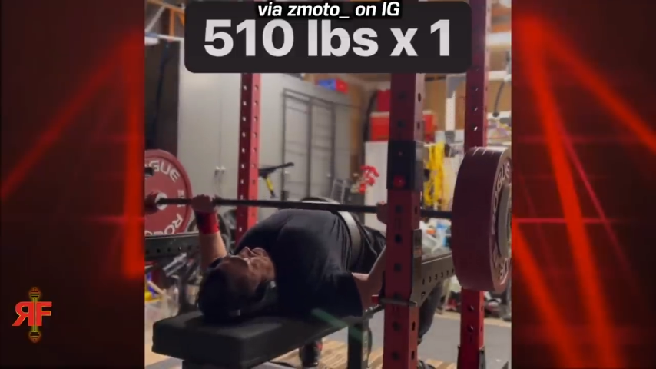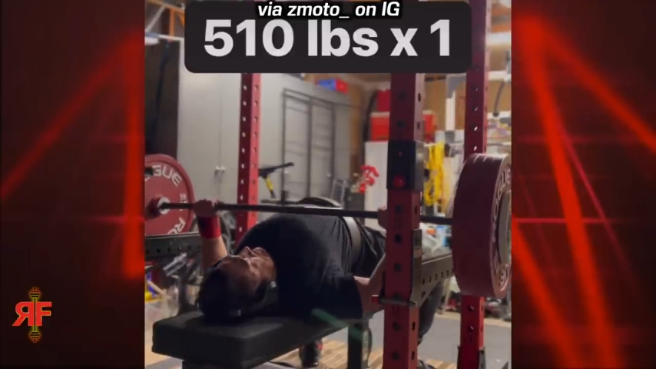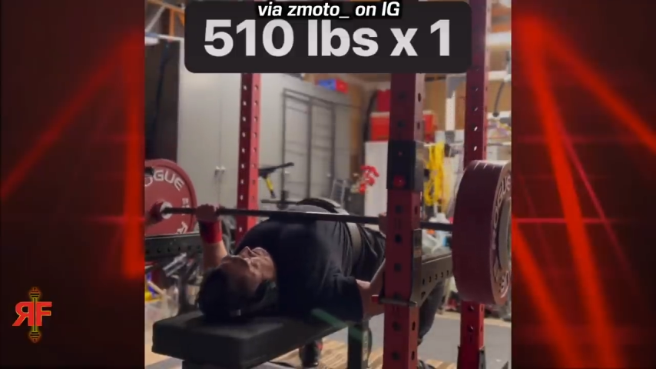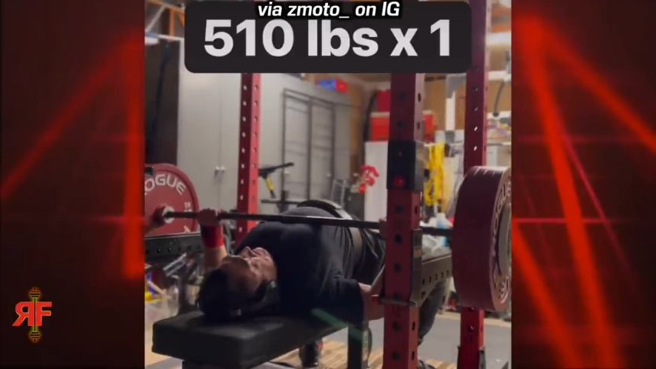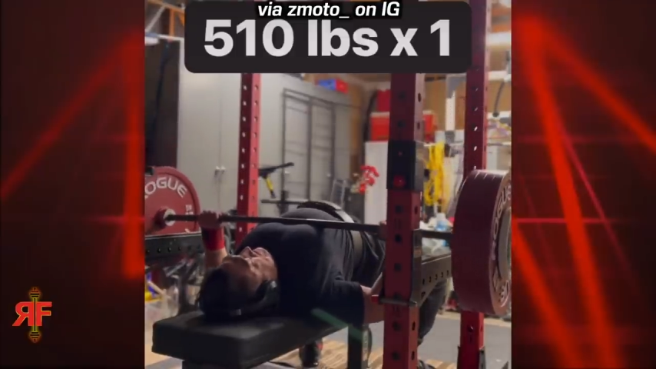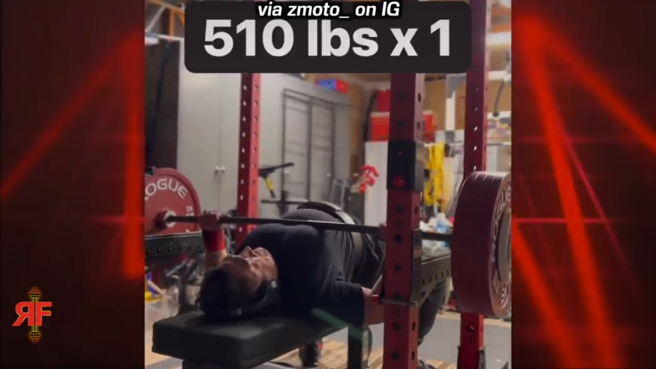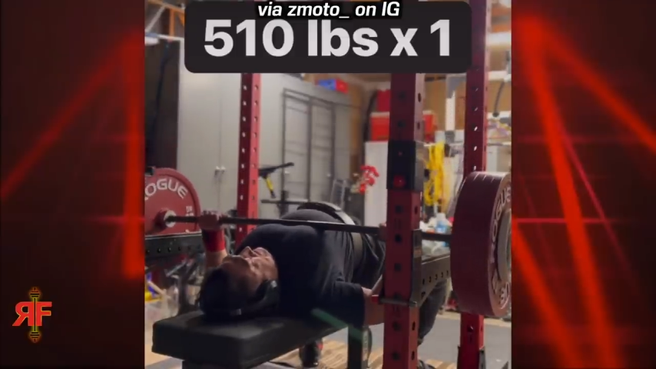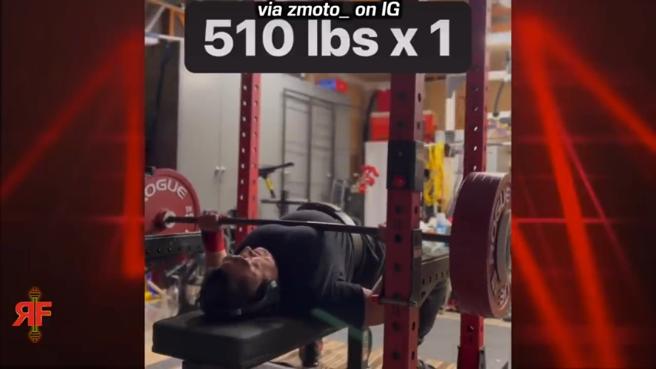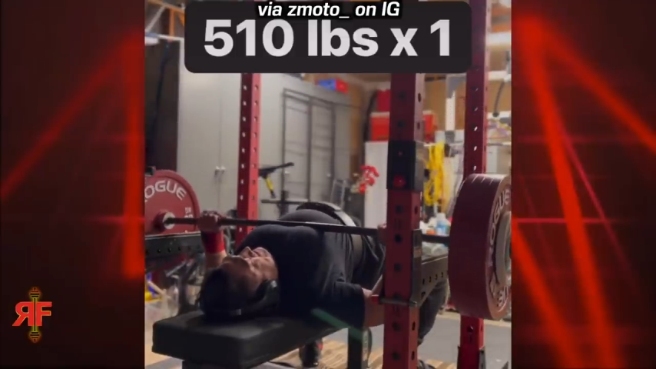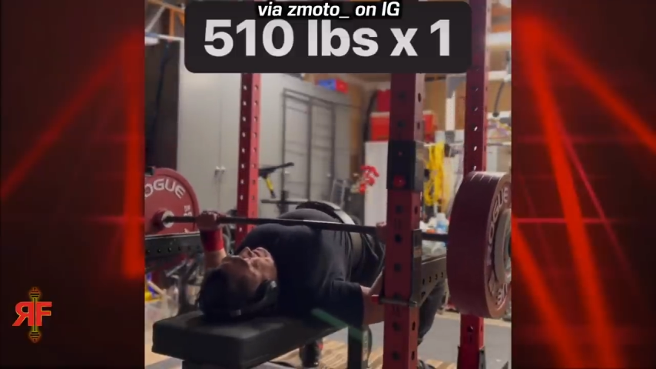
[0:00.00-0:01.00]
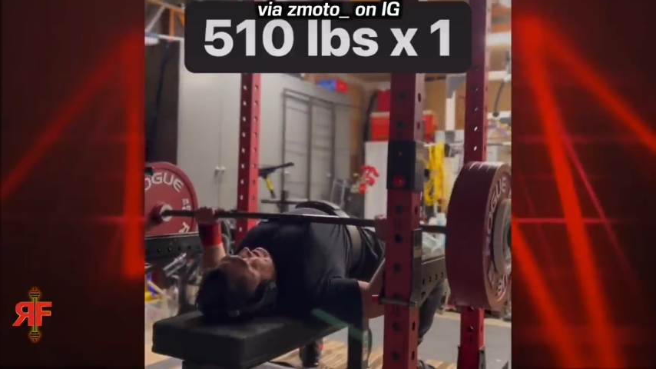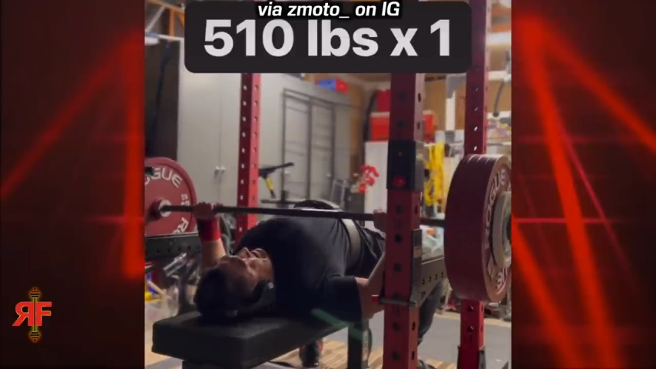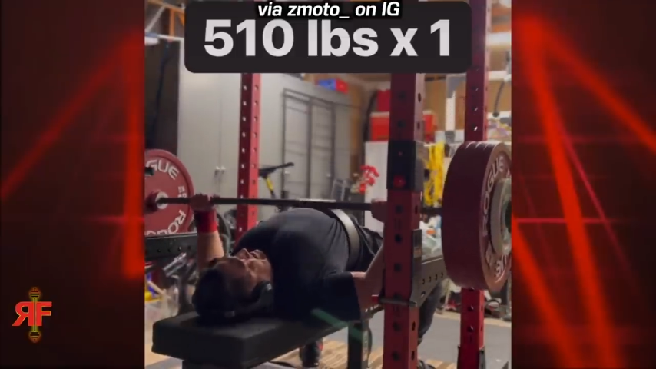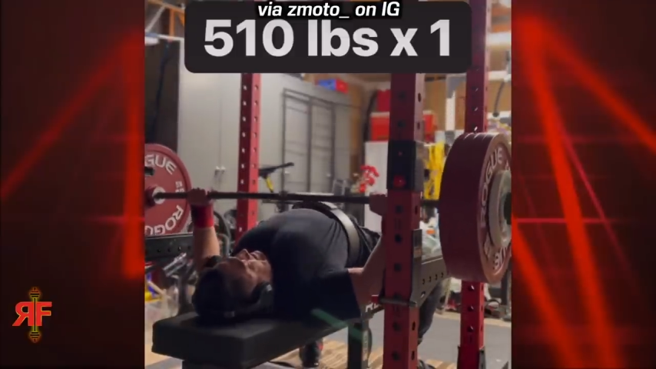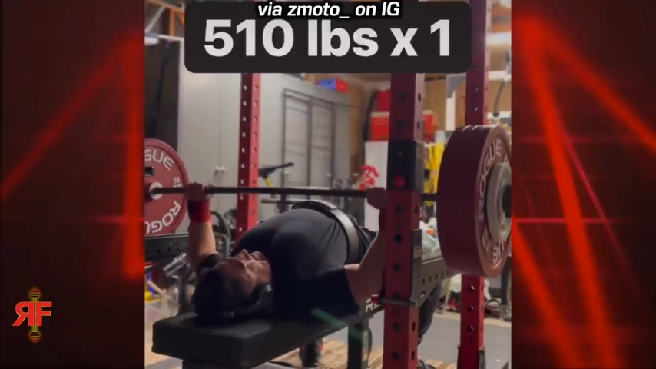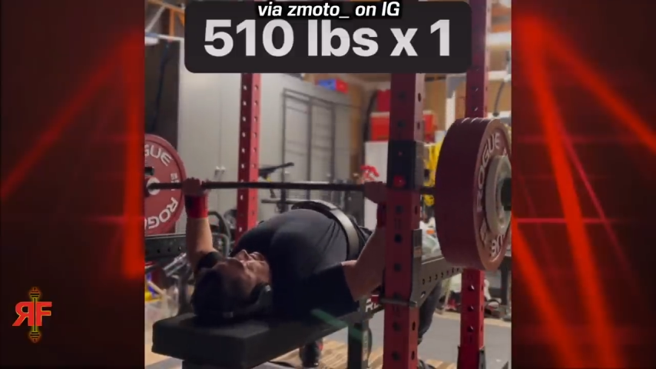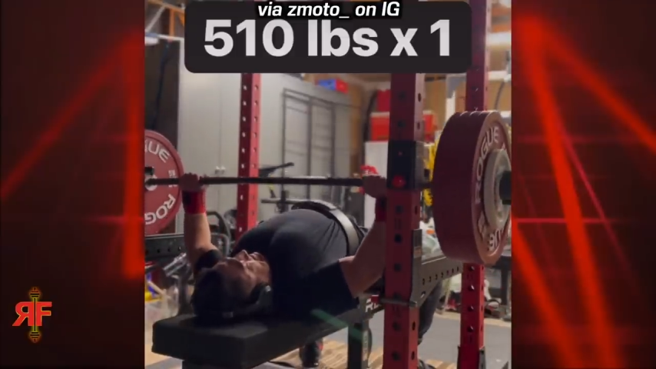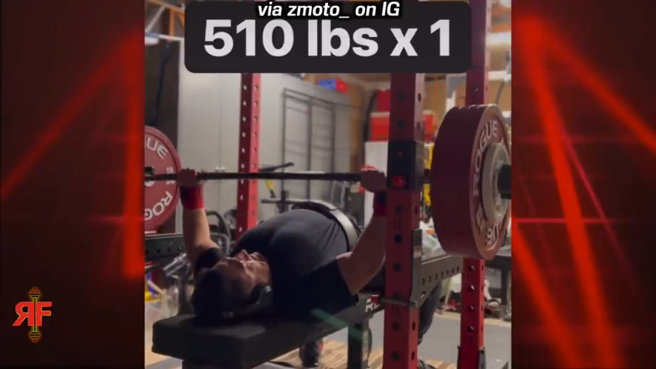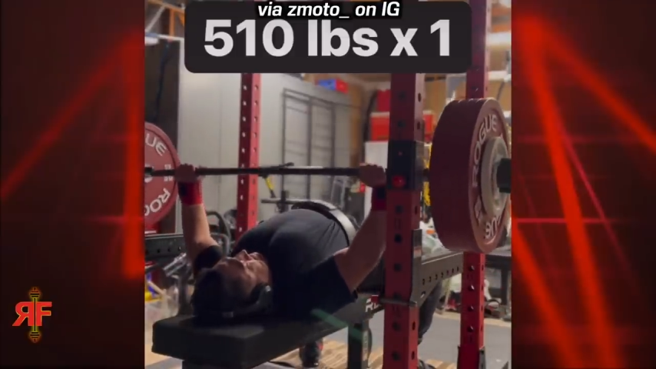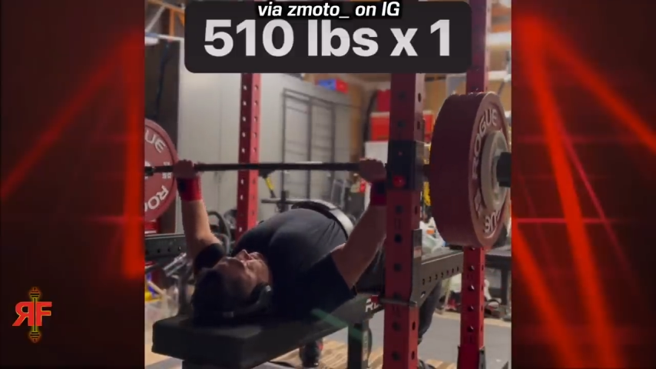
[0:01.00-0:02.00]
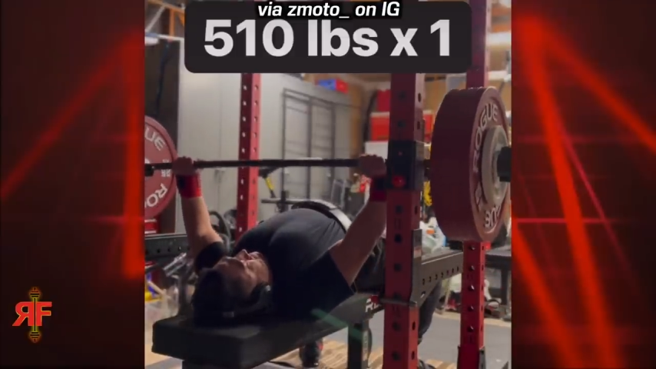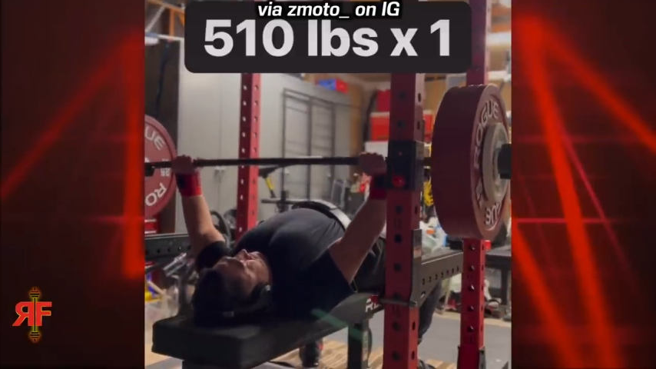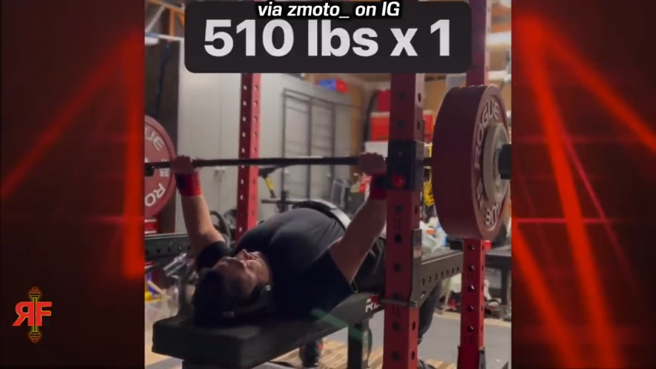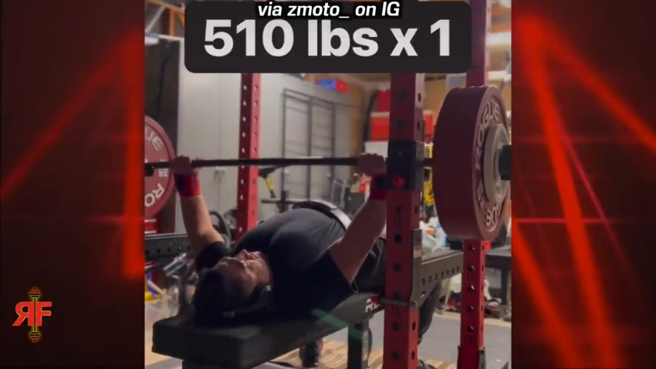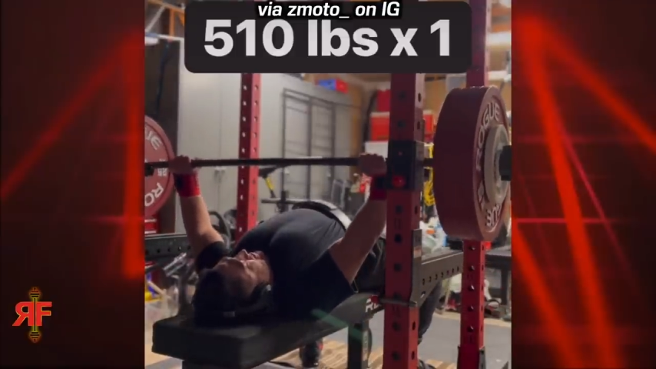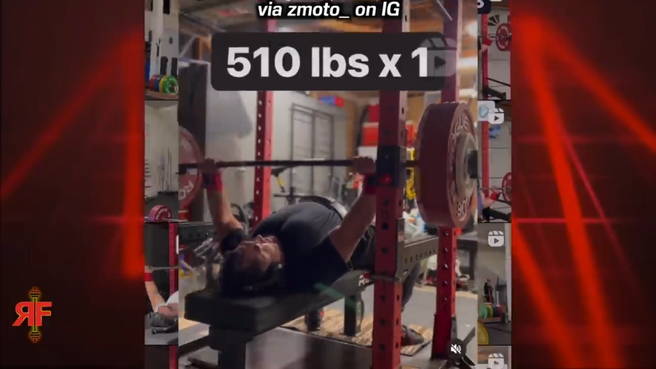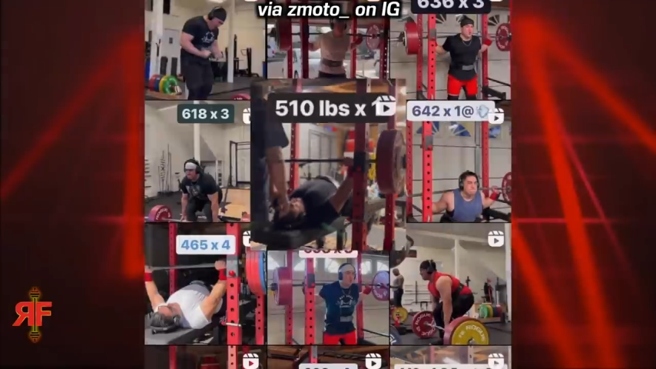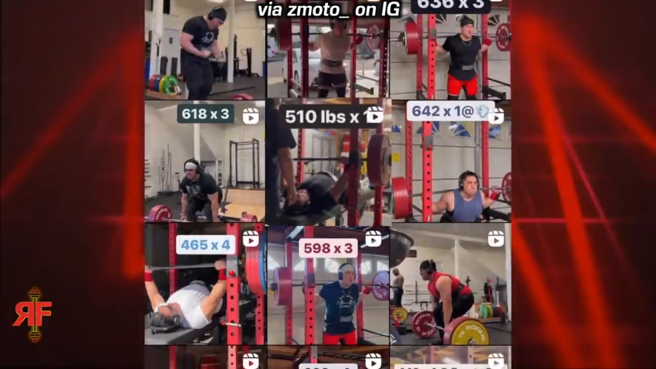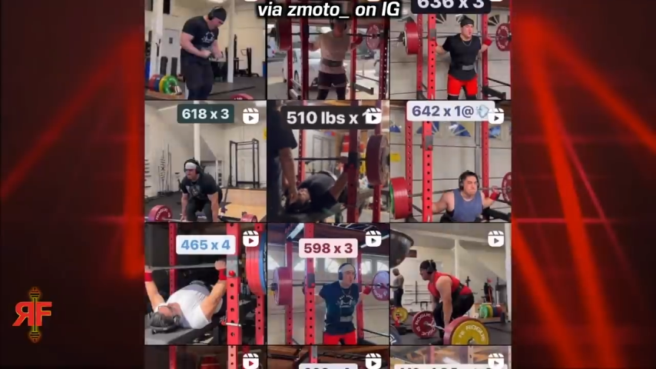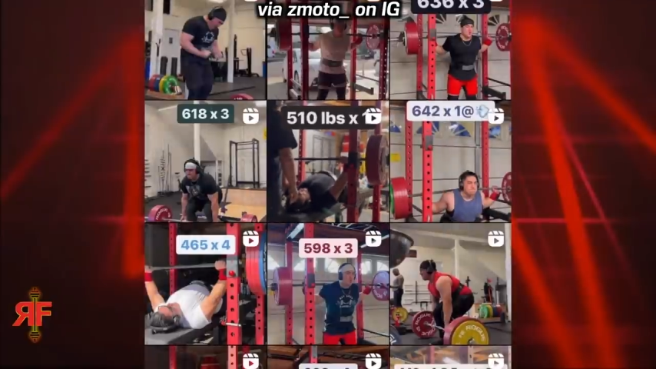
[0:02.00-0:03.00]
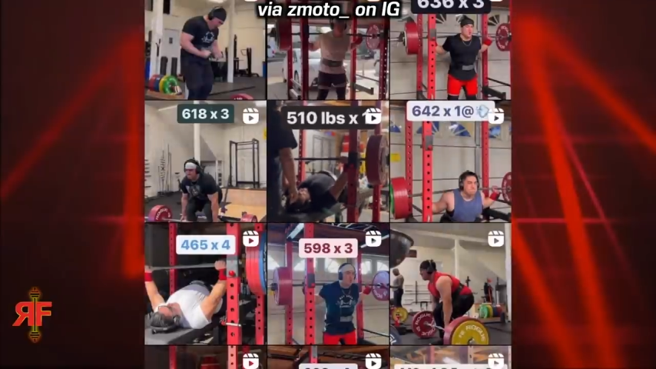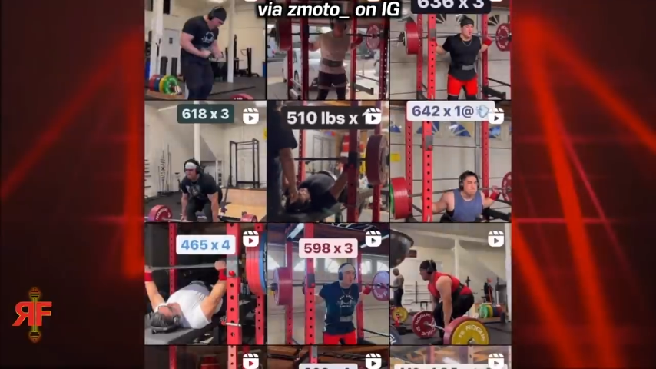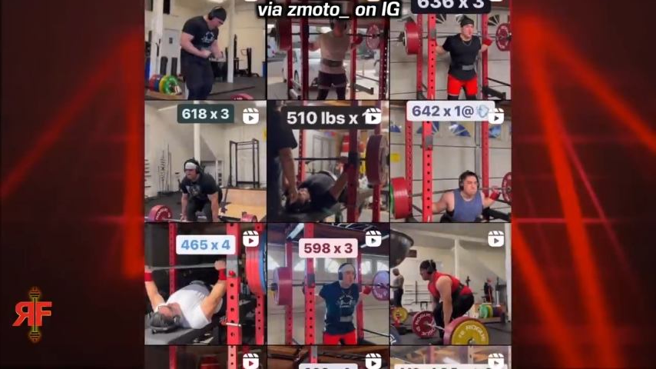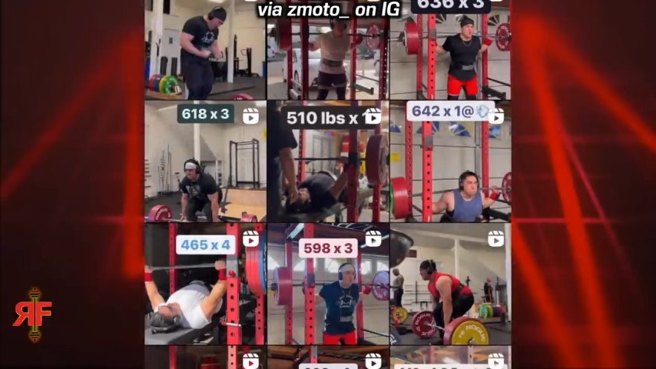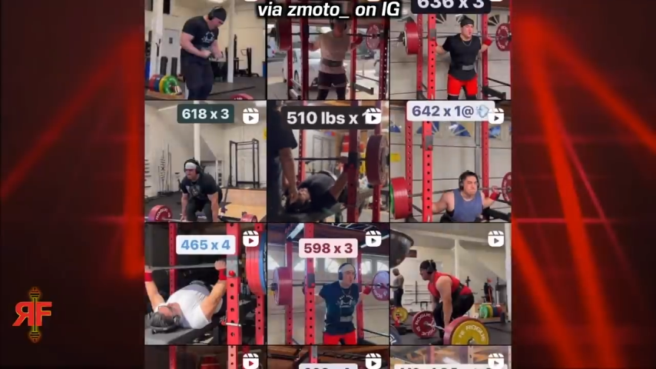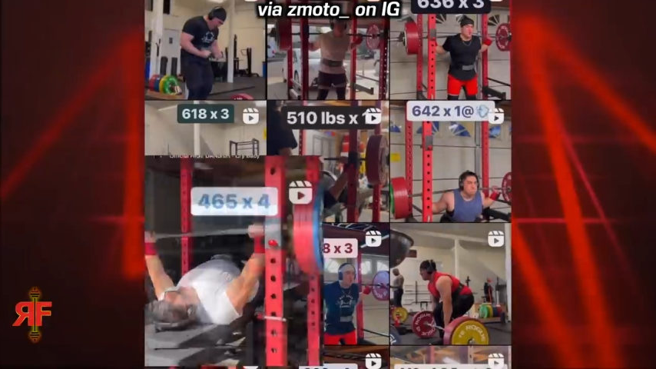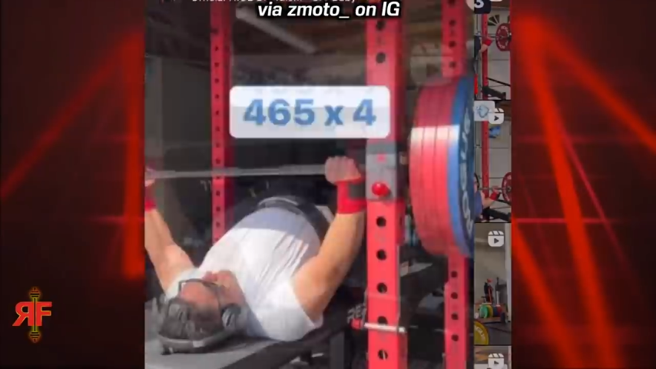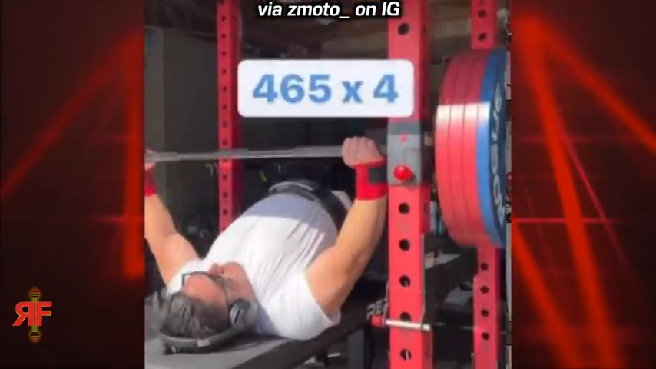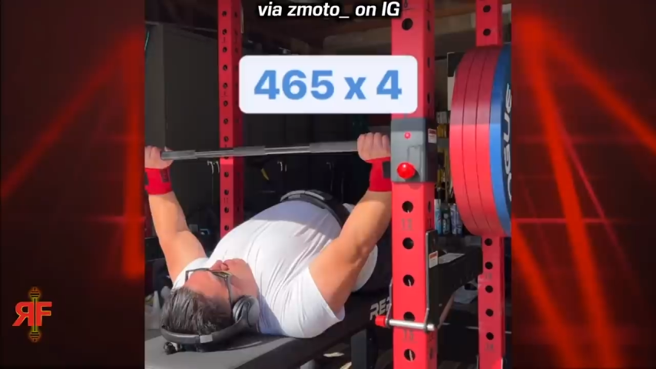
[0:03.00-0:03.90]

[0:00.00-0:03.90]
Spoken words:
[unreadable: no face in view]